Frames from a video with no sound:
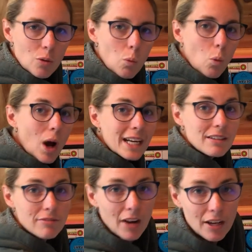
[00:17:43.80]
a 1 in
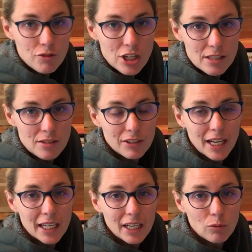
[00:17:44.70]
5 chance of
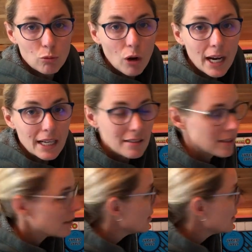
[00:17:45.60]
getting it right,